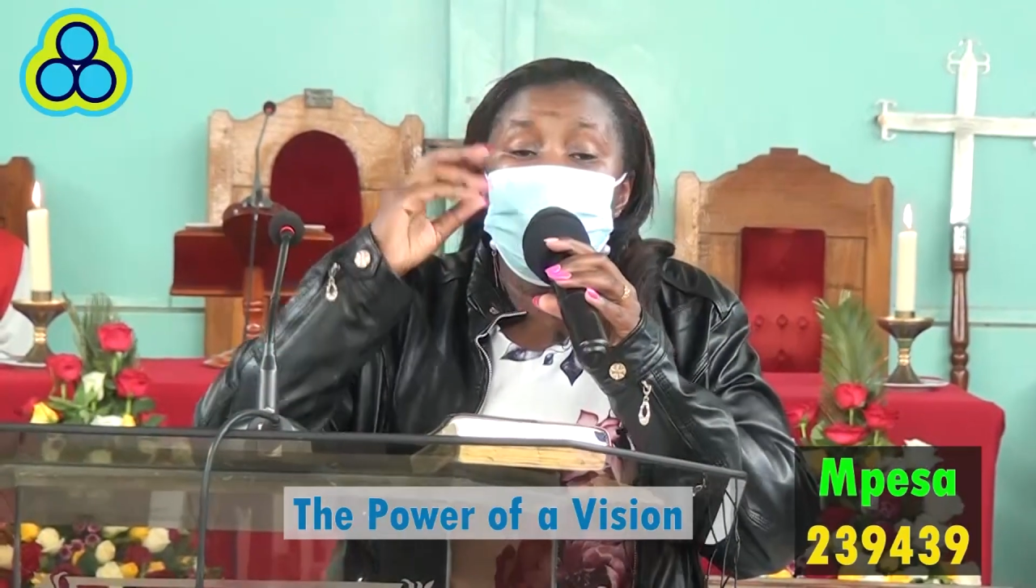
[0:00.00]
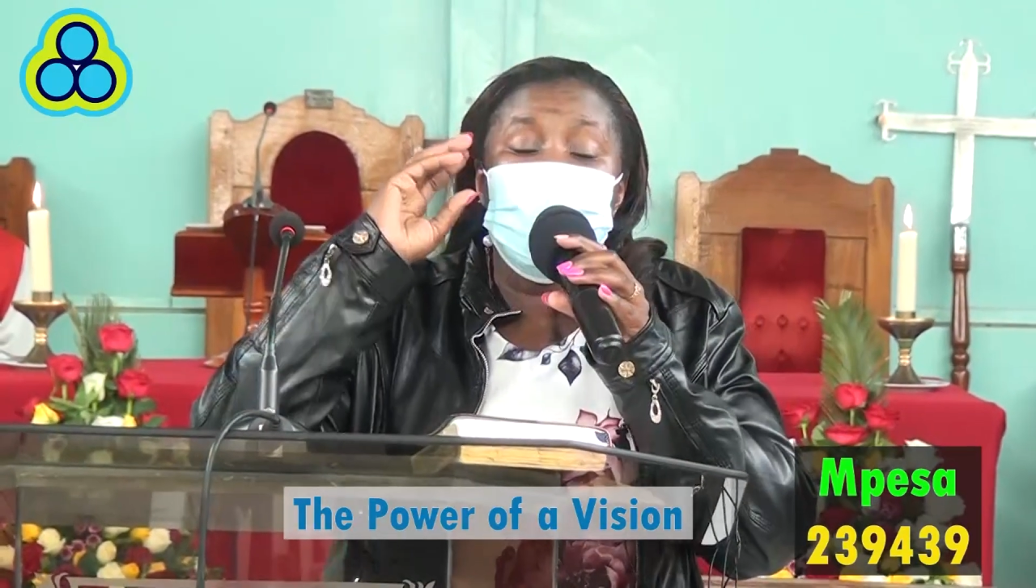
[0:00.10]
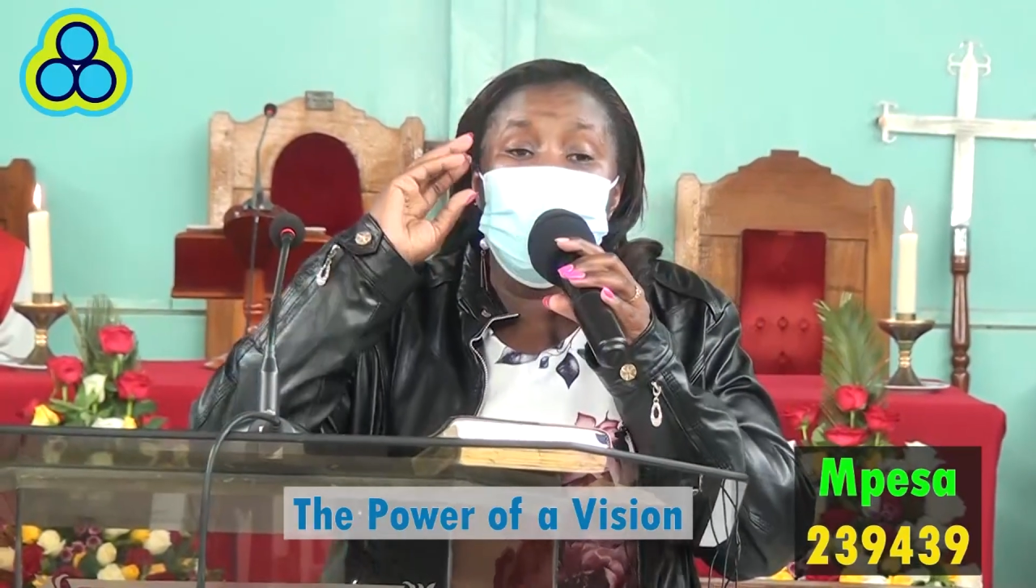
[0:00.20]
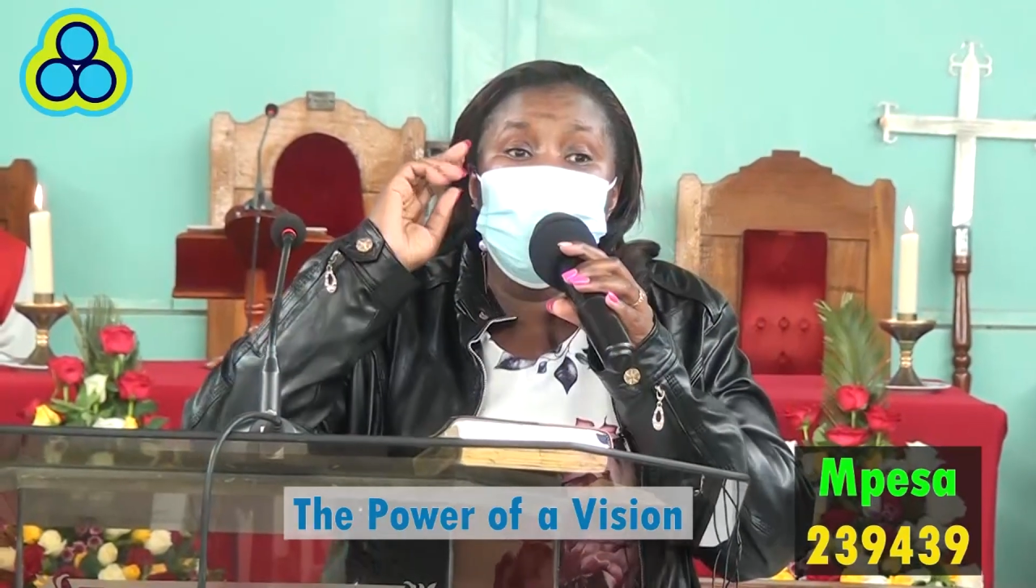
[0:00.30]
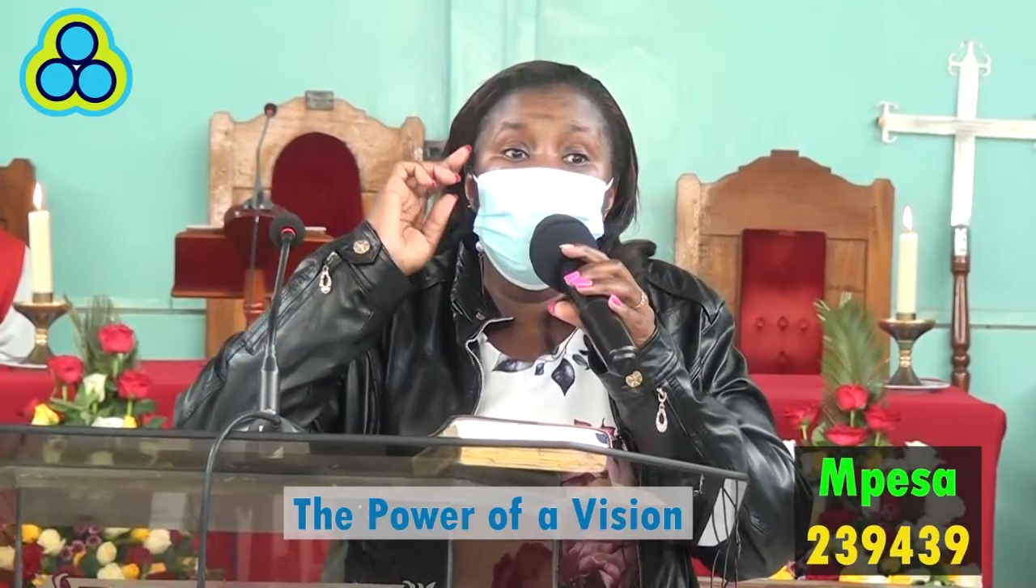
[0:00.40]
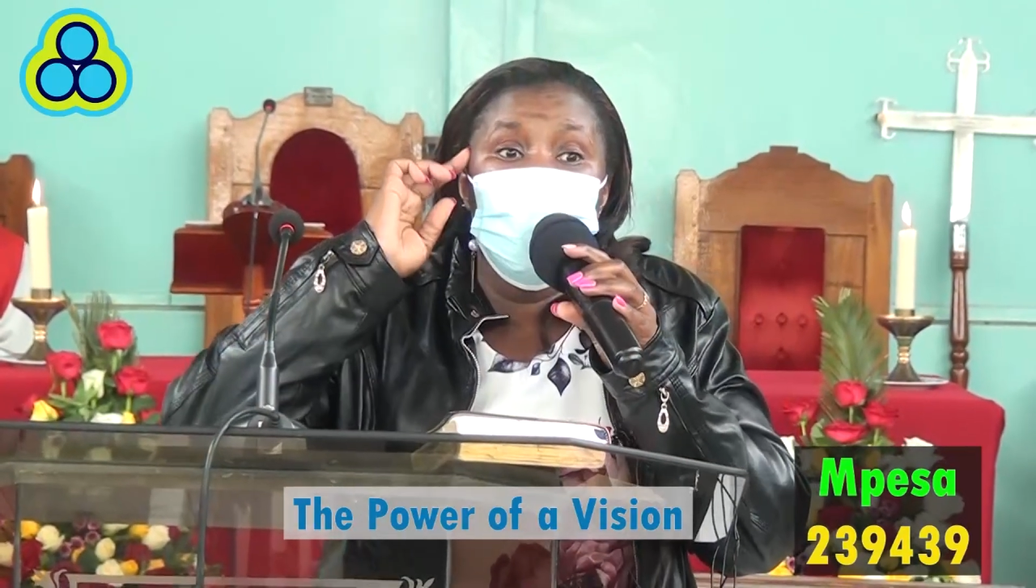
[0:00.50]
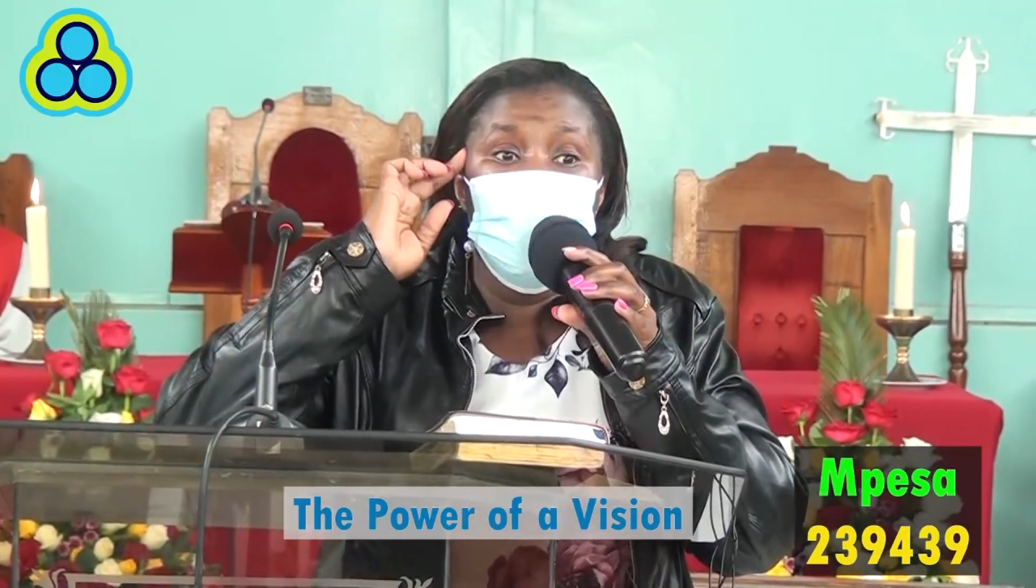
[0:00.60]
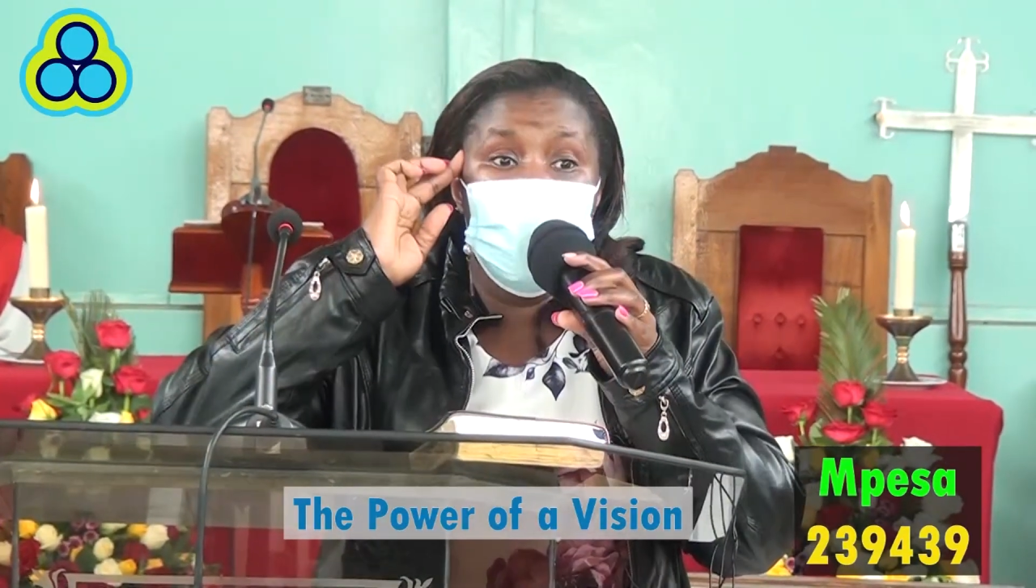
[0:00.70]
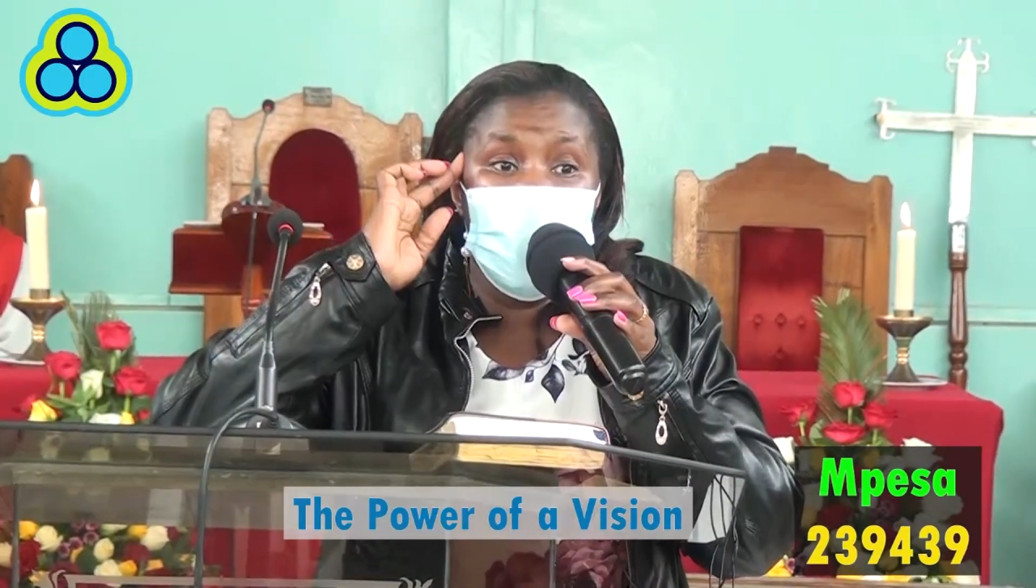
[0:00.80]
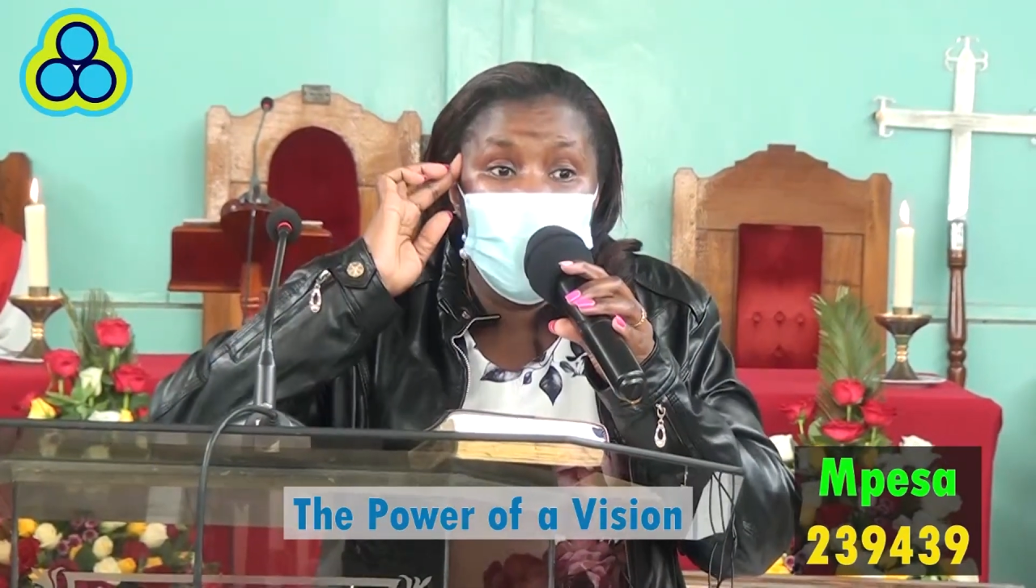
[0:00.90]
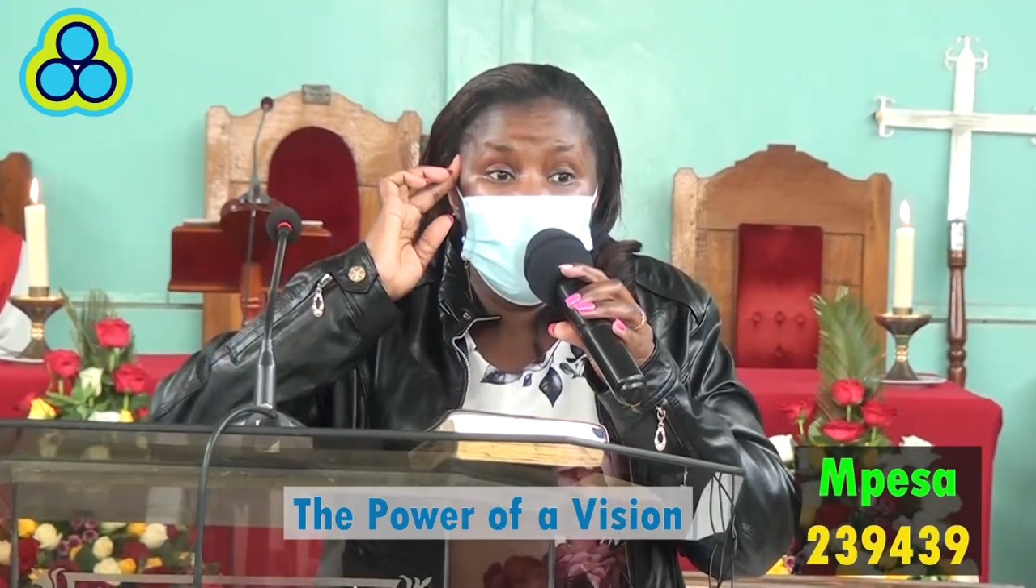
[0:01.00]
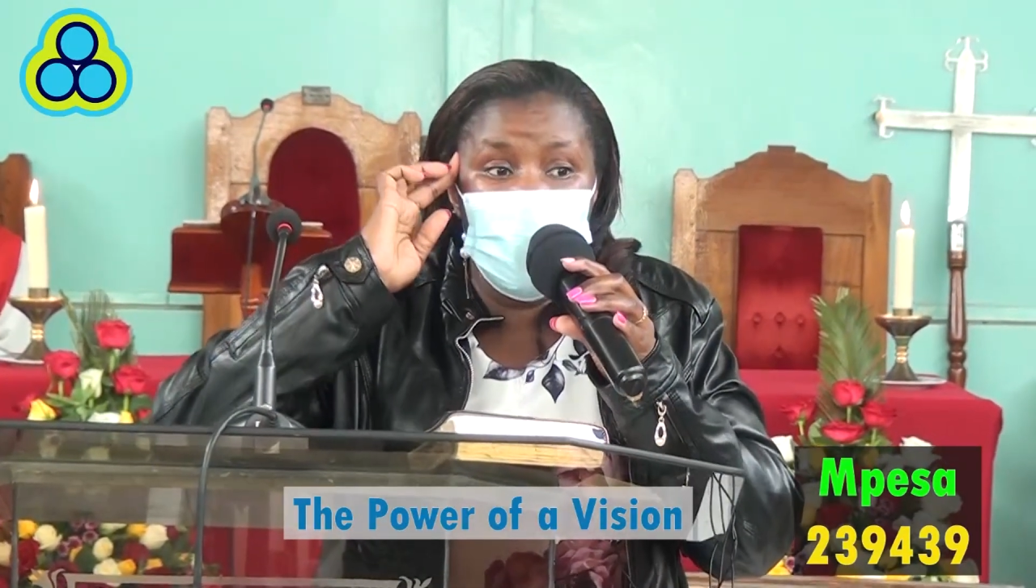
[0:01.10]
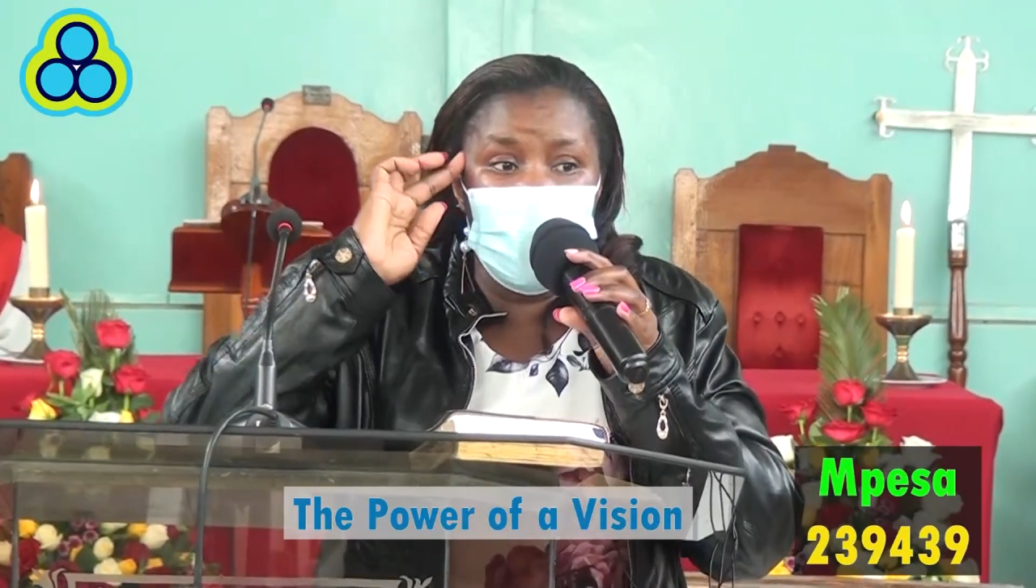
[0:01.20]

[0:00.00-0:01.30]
Kazi ni kulaana